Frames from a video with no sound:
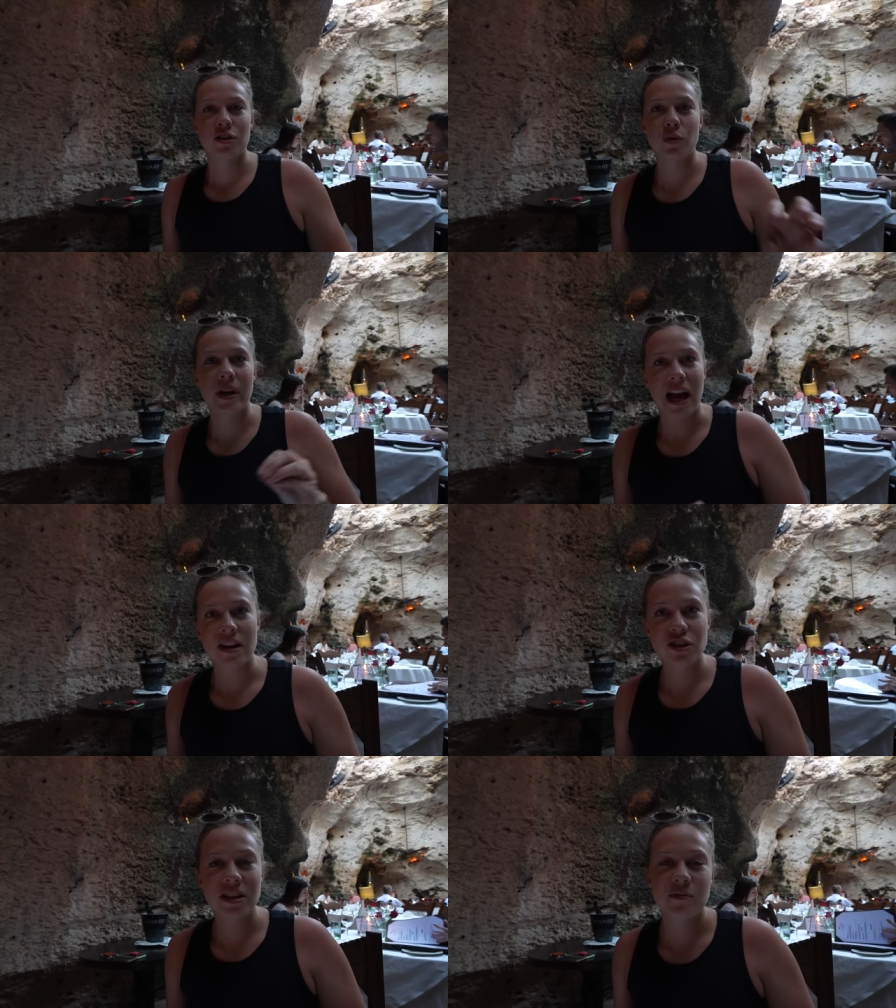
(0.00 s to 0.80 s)
So we
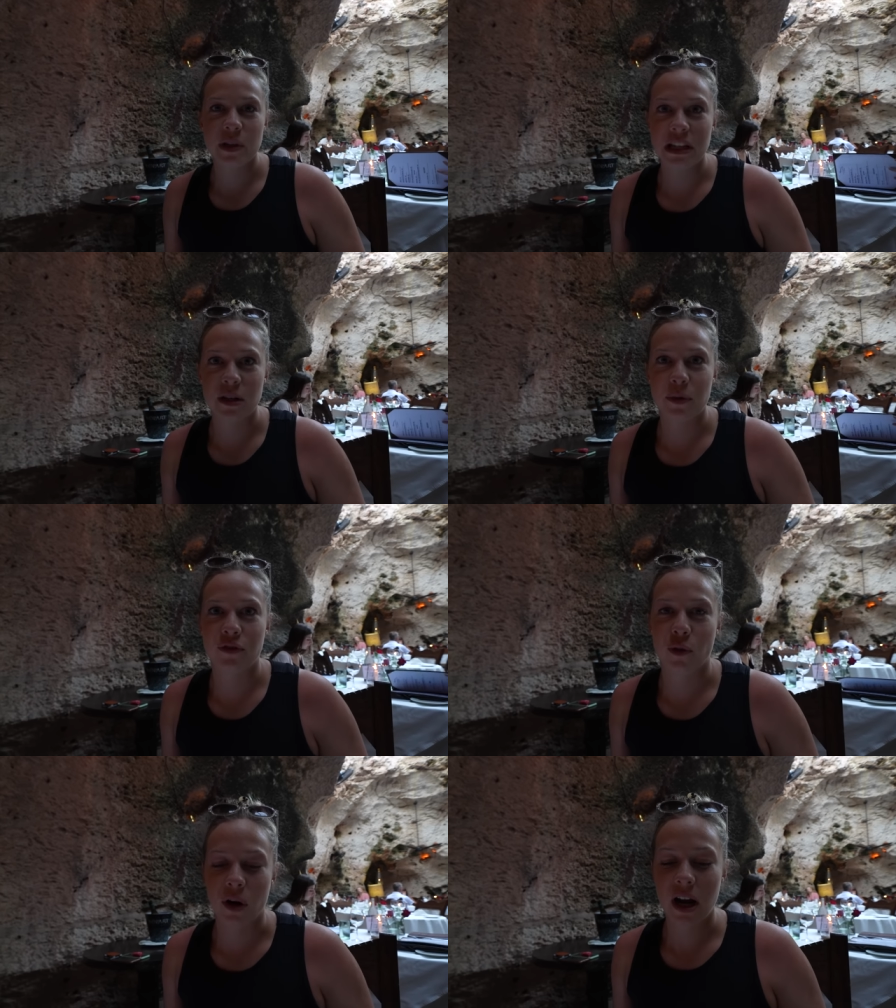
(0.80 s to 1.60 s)
actually have been here
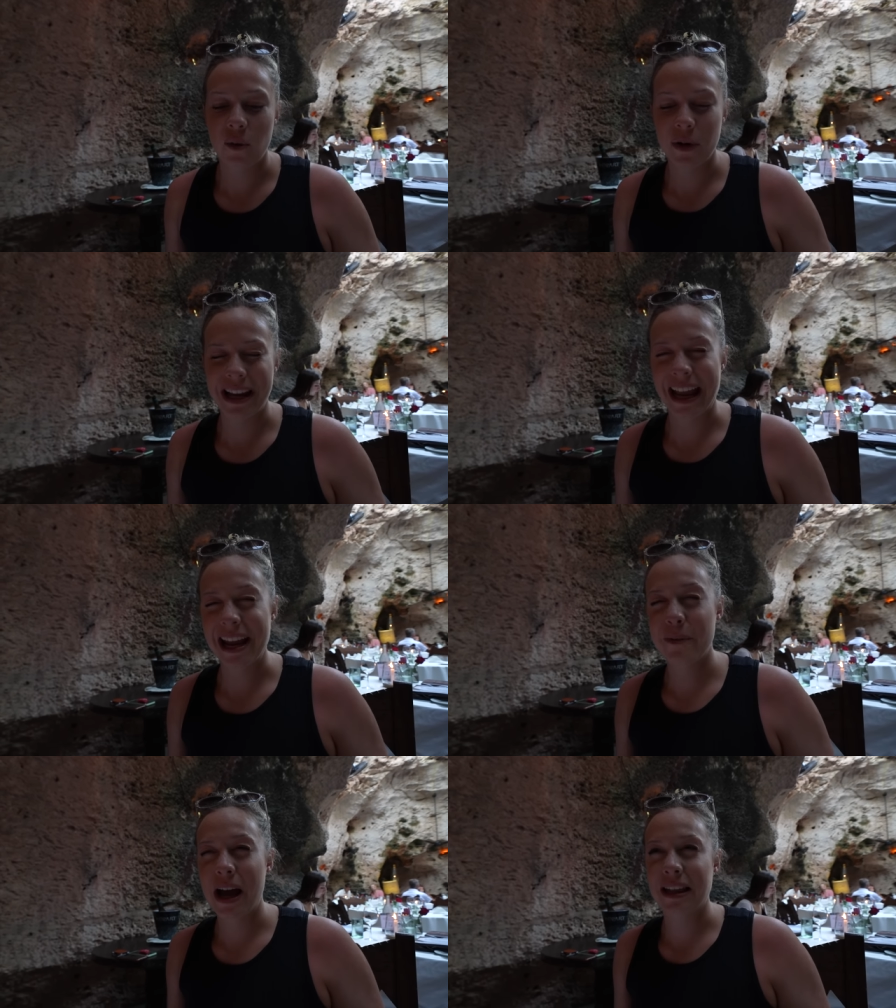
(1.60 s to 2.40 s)
before and we
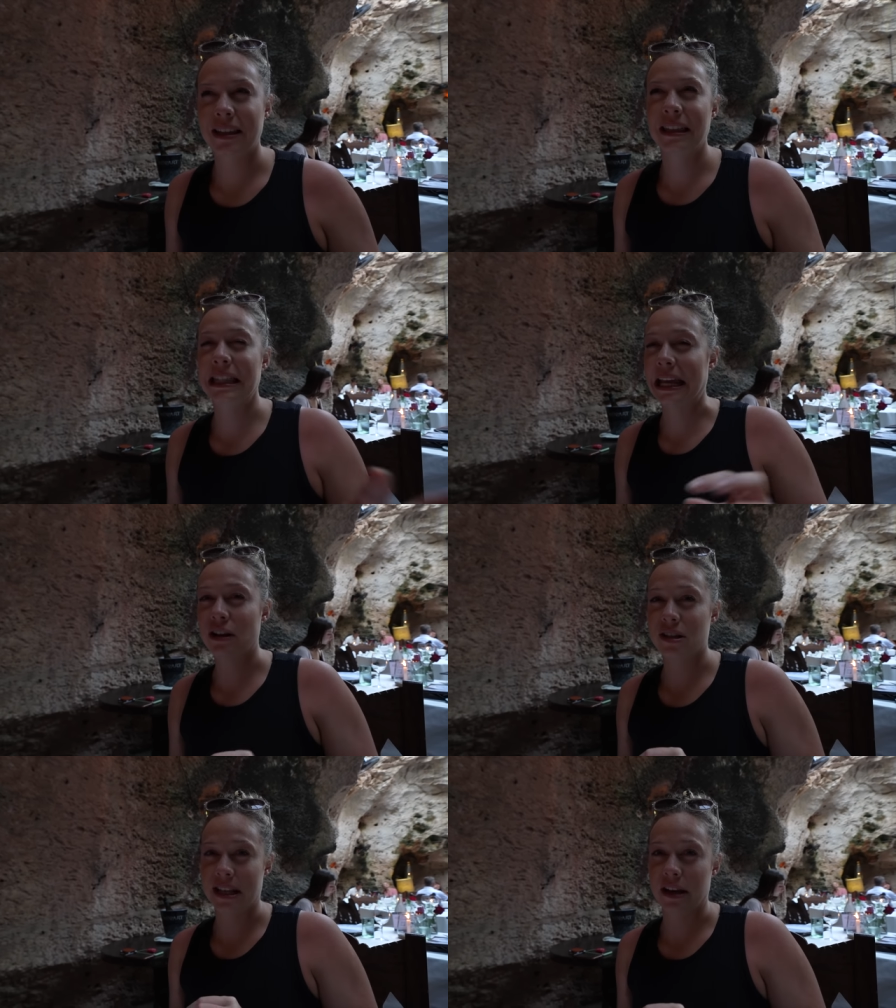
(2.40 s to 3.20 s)
came at the
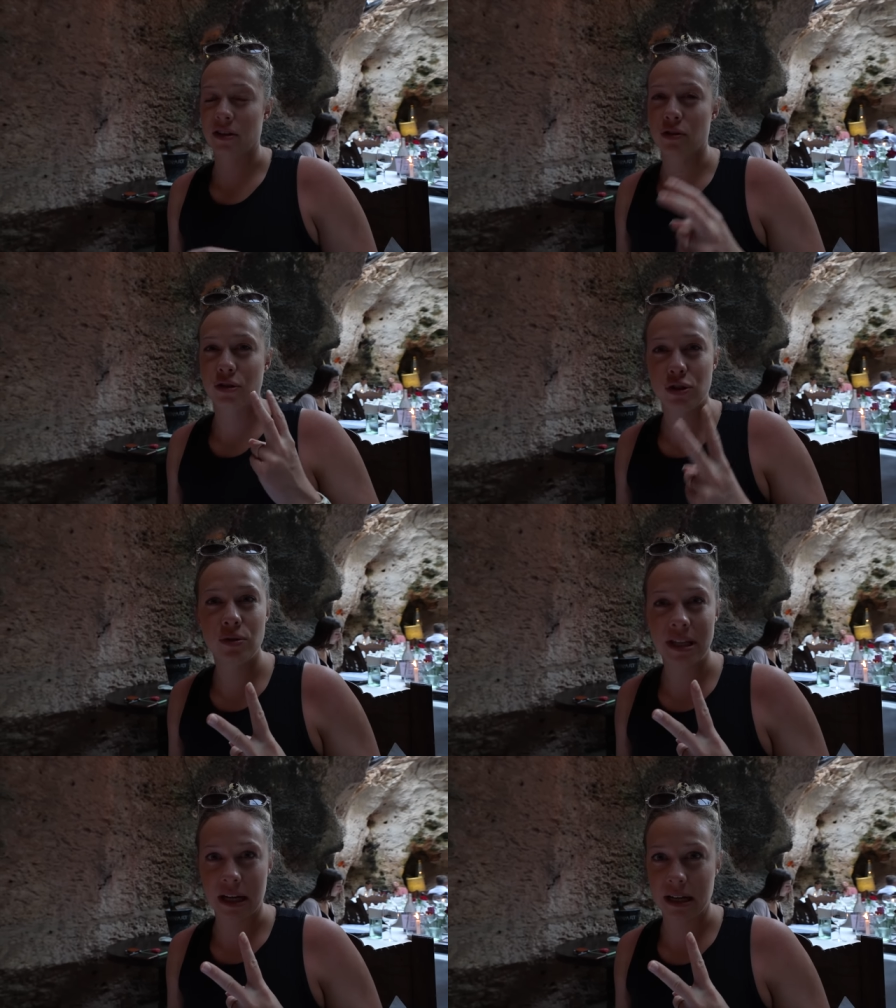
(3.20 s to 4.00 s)
later setting. So there's
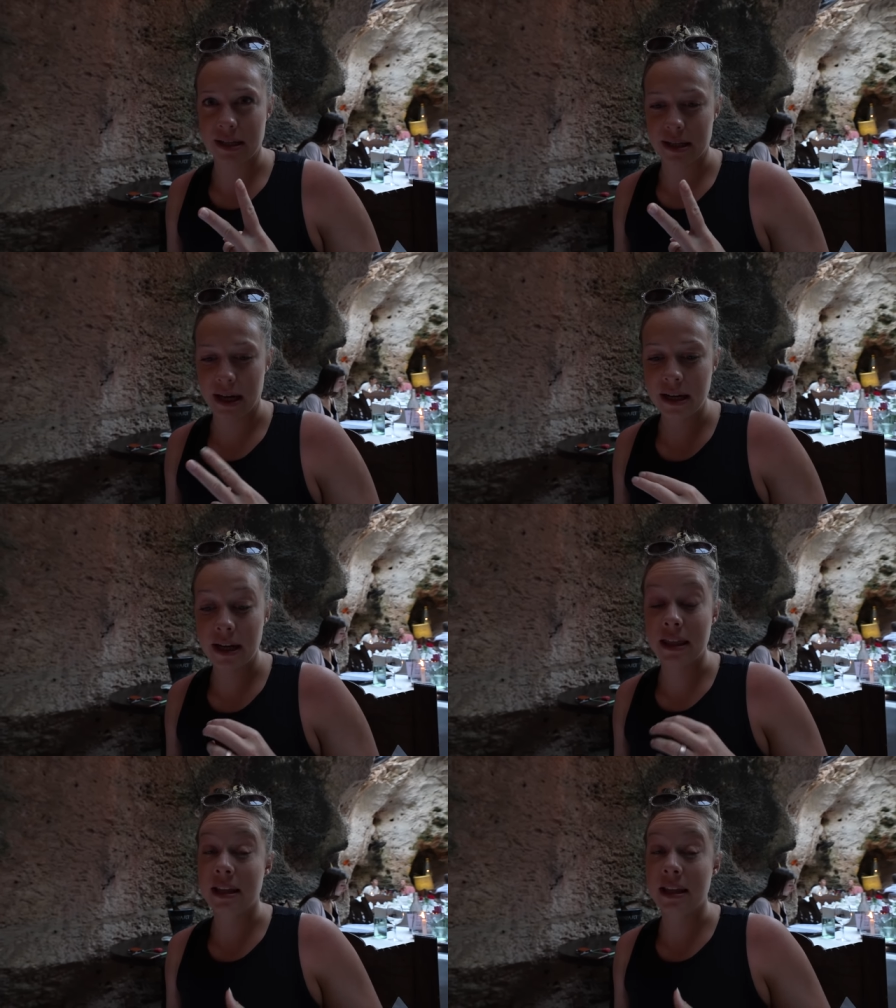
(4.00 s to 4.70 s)
two settings a night.